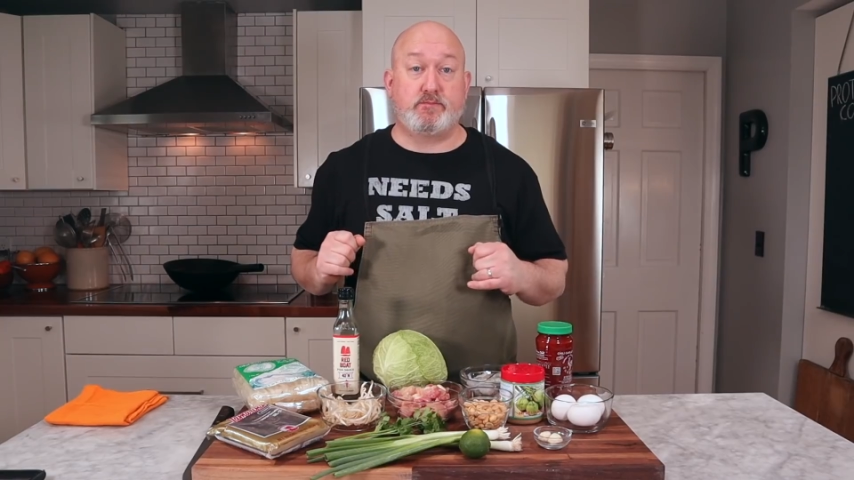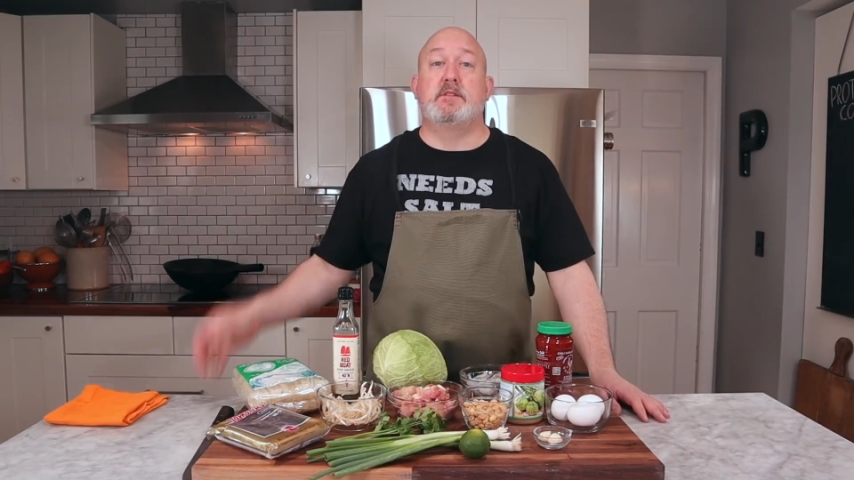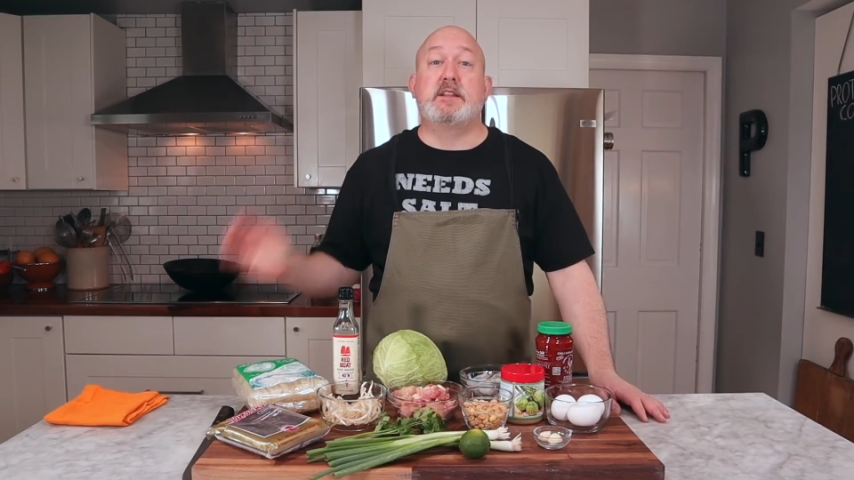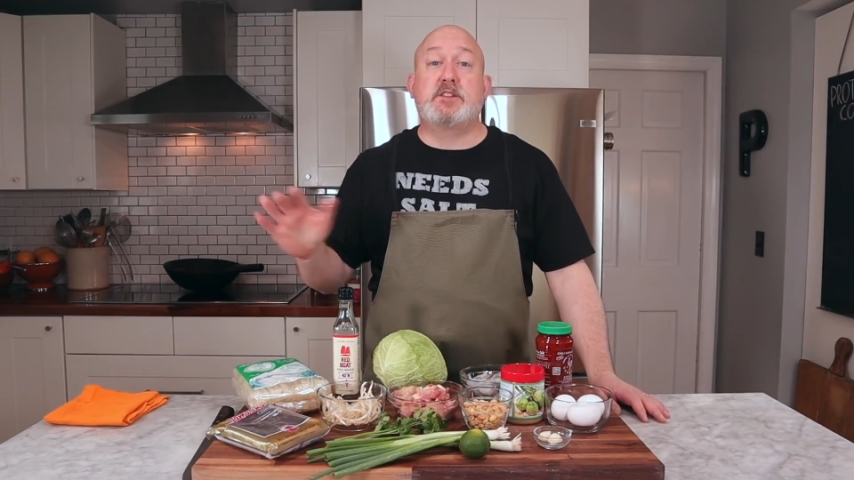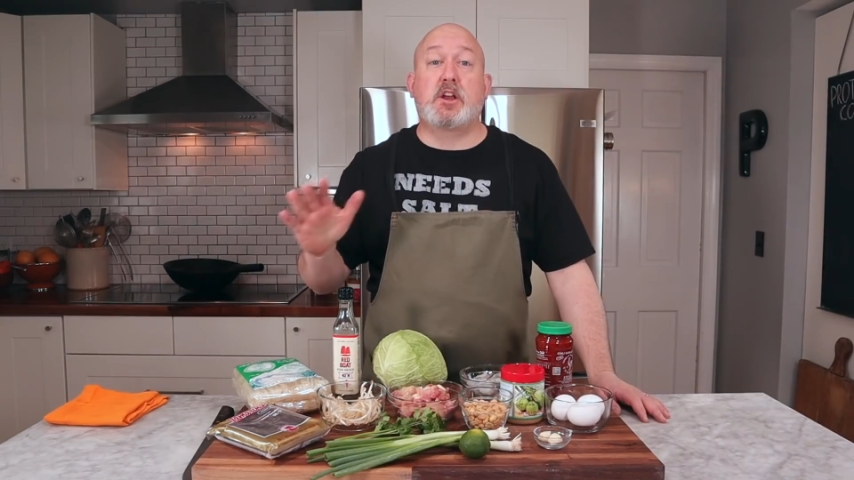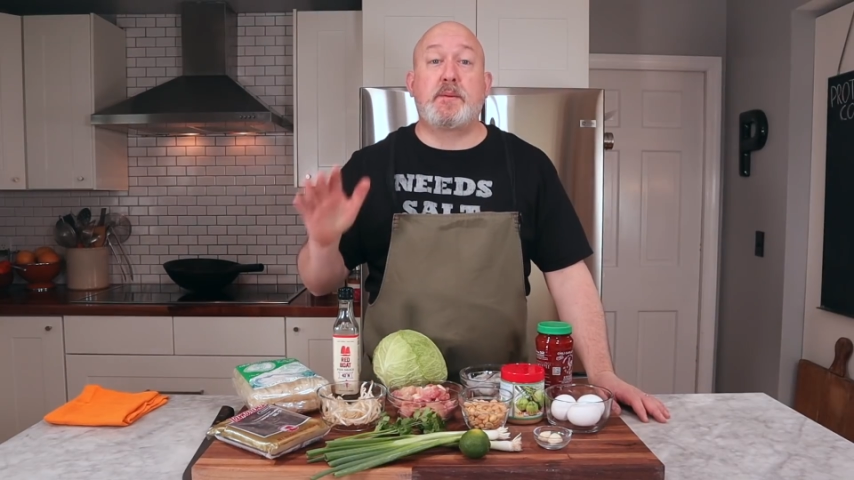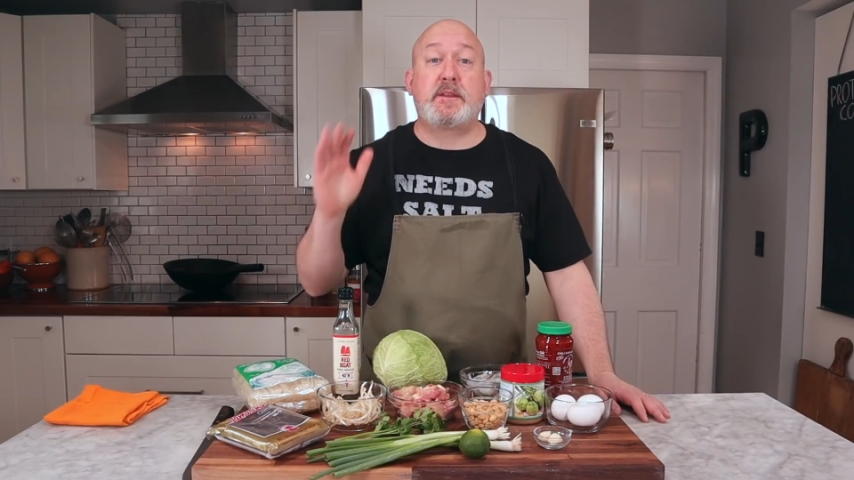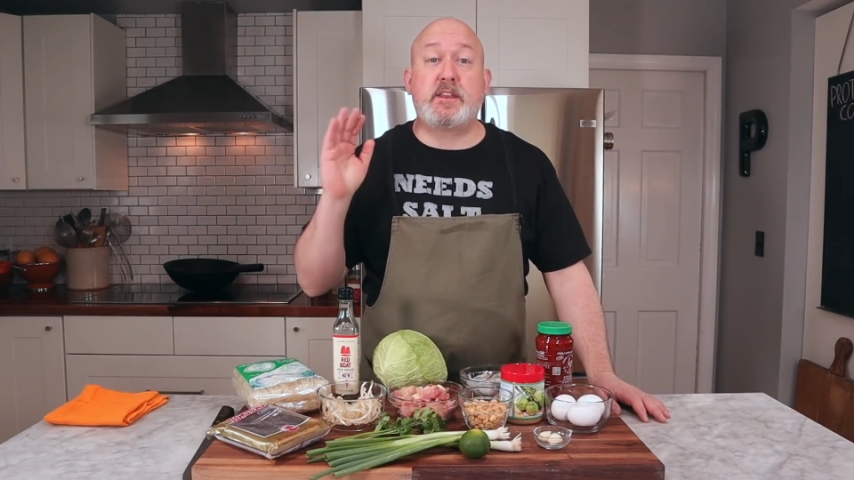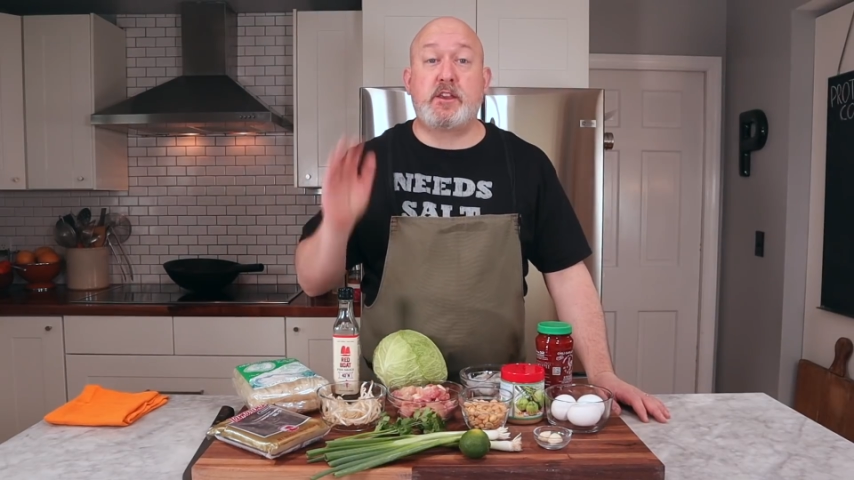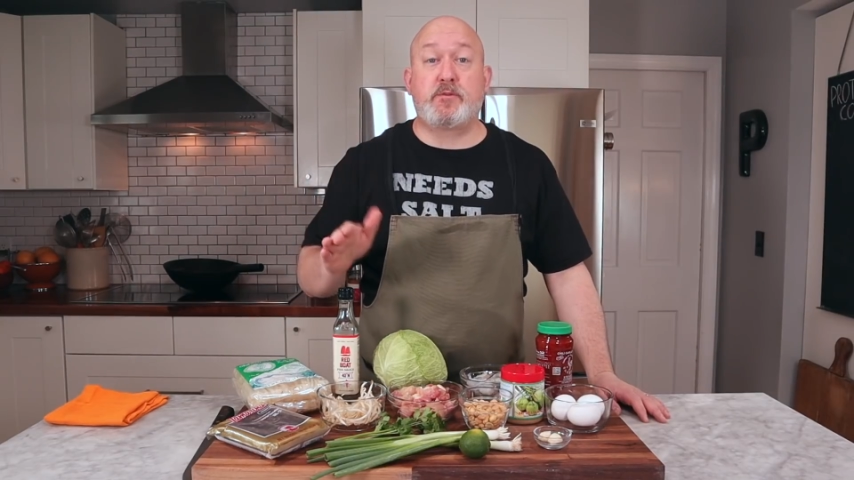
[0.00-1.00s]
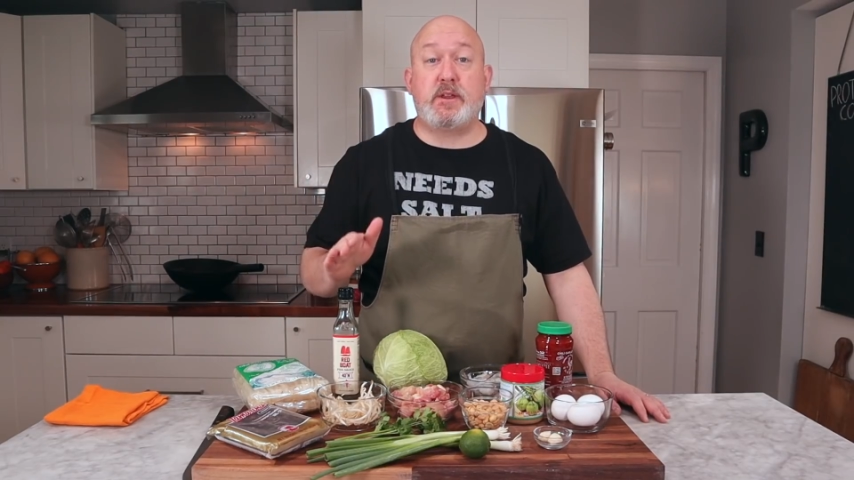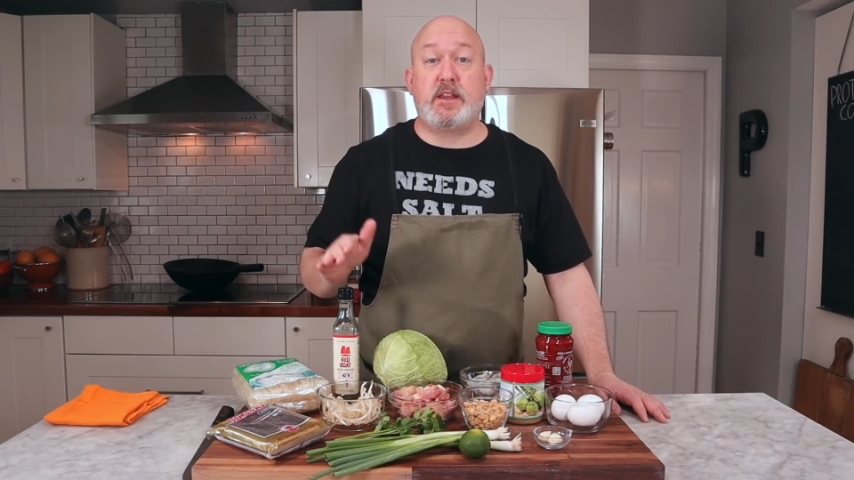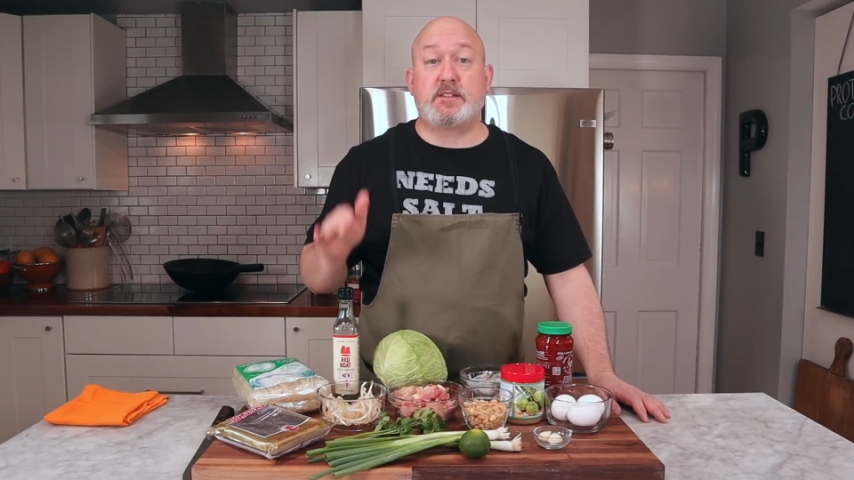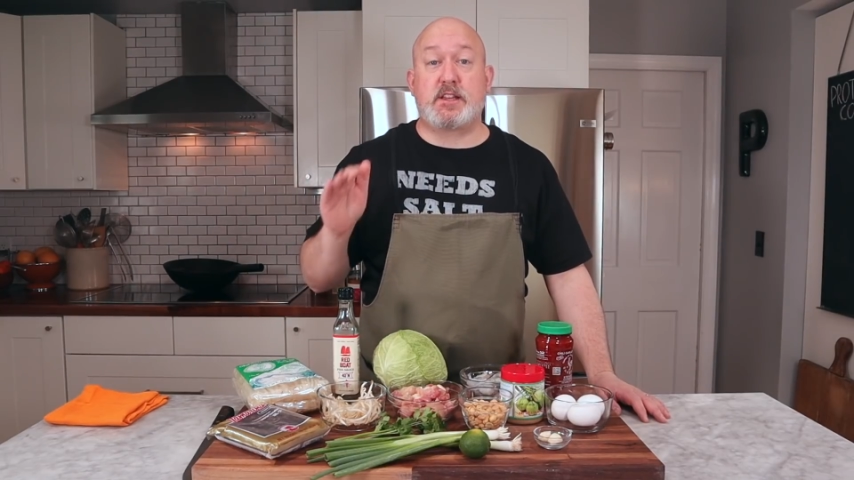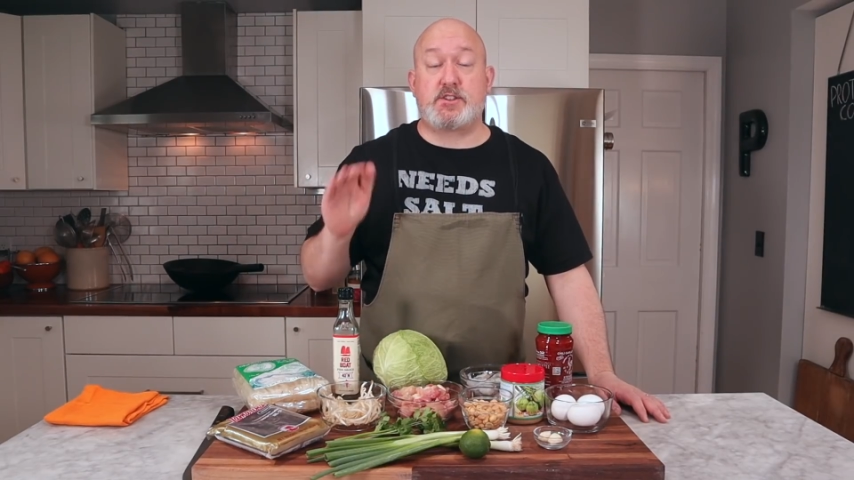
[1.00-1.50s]
Let's talk about the
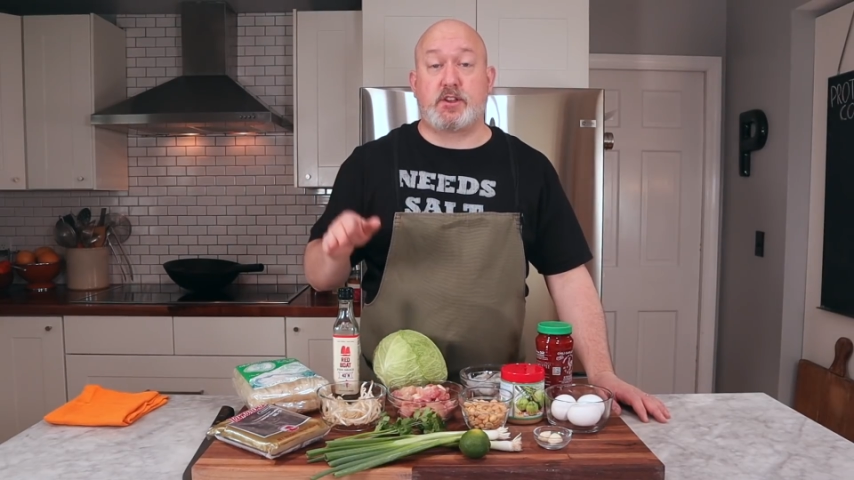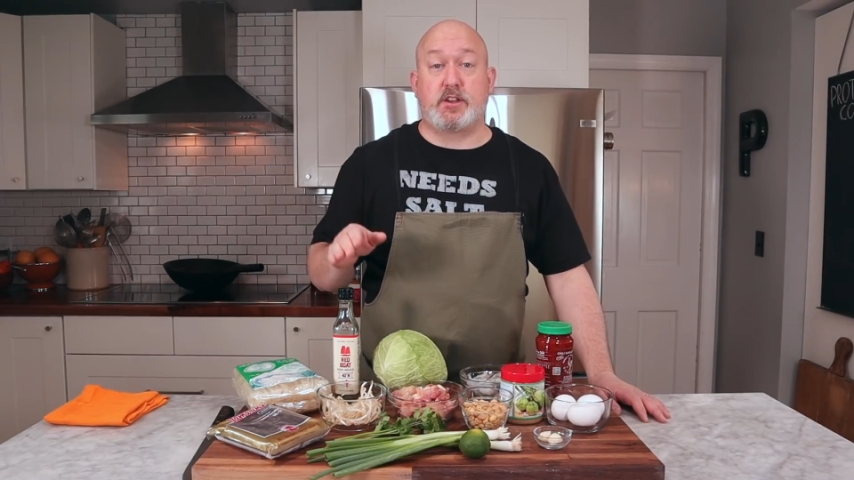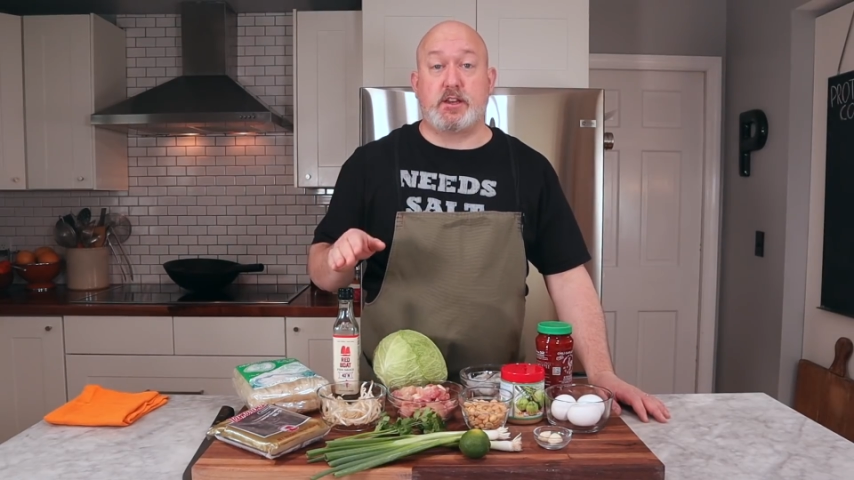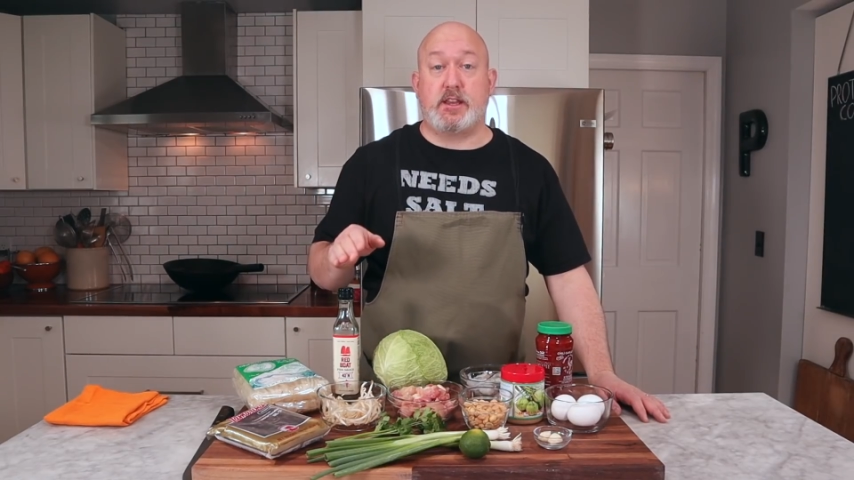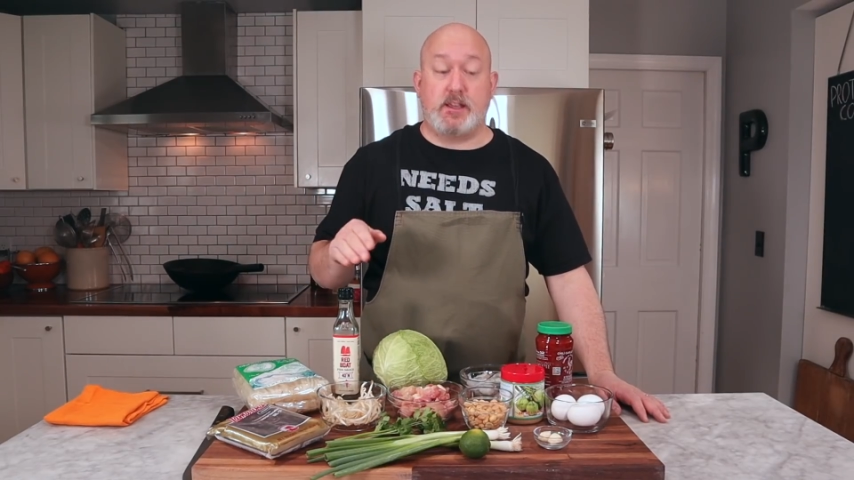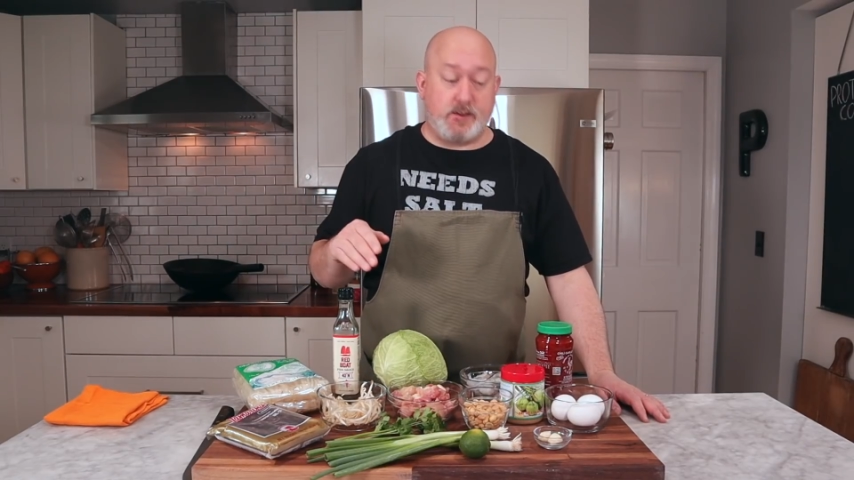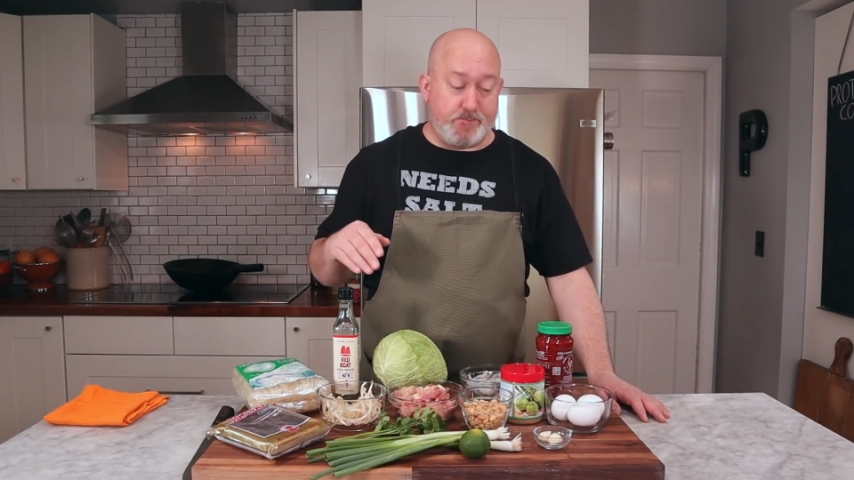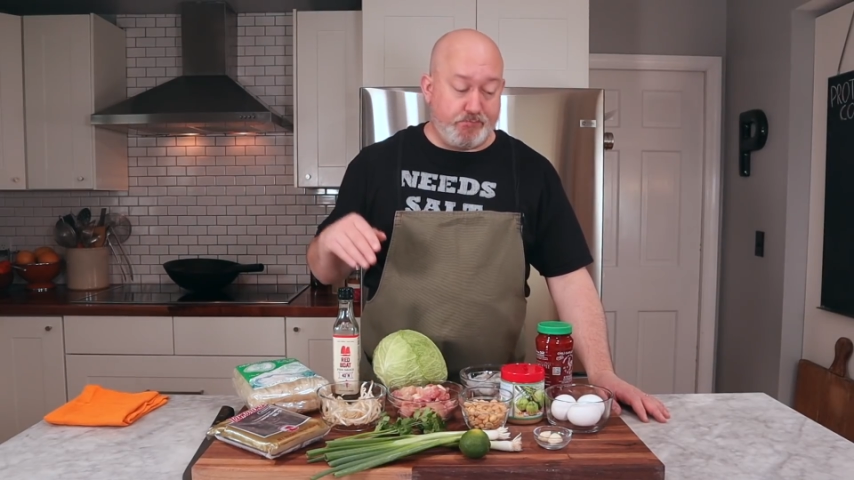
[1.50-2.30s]
ingredients that you're going to need.